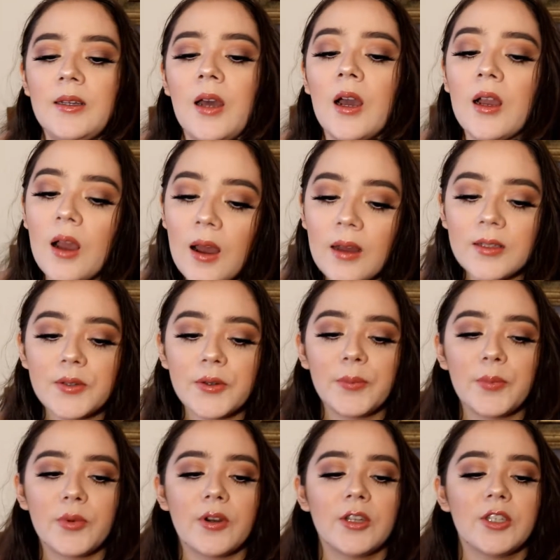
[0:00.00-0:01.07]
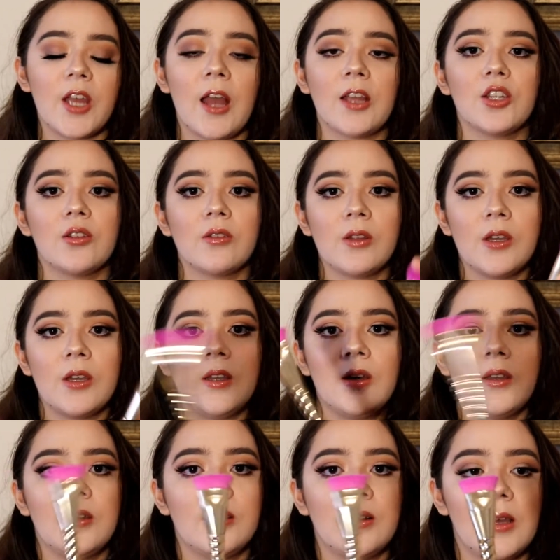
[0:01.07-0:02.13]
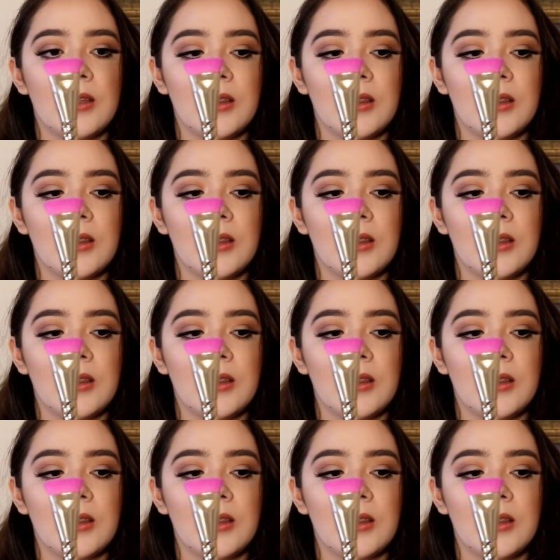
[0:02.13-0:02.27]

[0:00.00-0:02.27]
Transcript: a contour brush actually, like